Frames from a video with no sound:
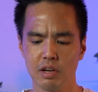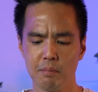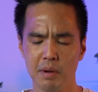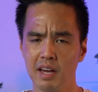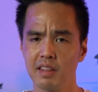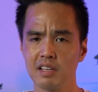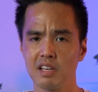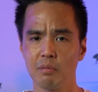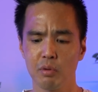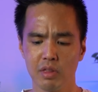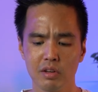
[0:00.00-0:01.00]
can pair this
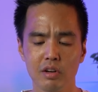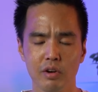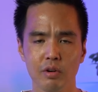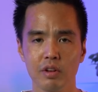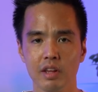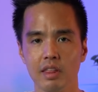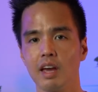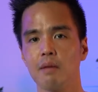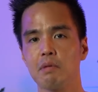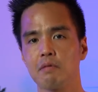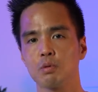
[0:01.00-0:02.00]
up with not only the
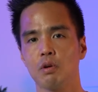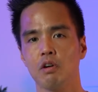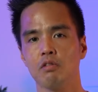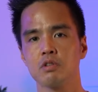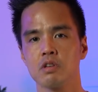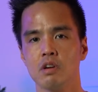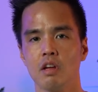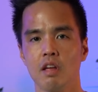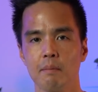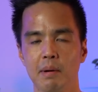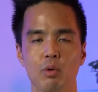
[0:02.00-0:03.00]
MF12s,
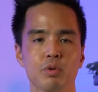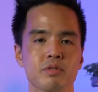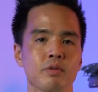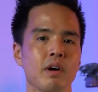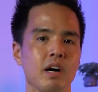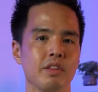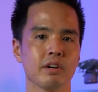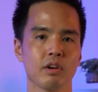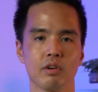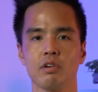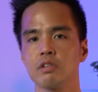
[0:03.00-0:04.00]
but also other
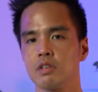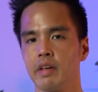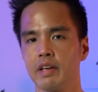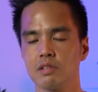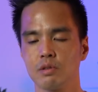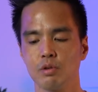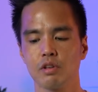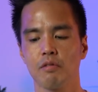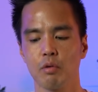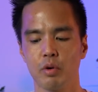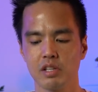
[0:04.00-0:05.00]
Godox lights too. So
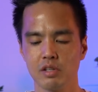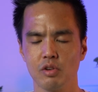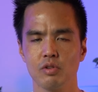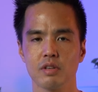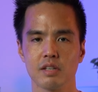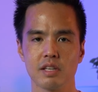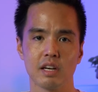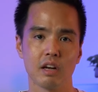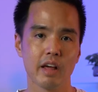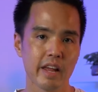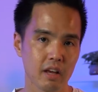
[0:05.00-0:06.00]
if you're wanting to use this in
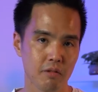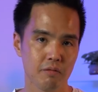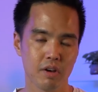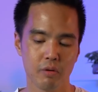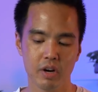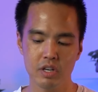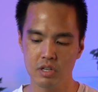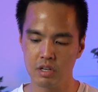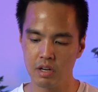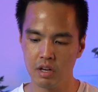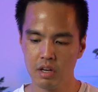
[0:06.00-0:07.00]
a lighting
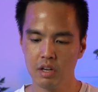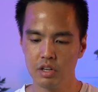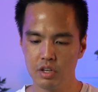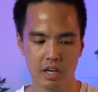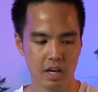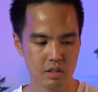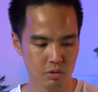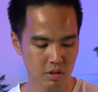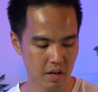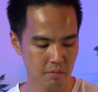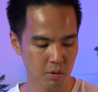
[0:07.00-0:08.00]
configuration, you can
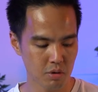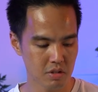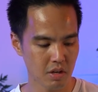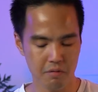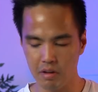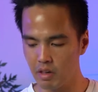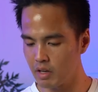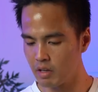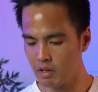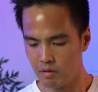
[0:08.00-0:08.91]
do that most definitely.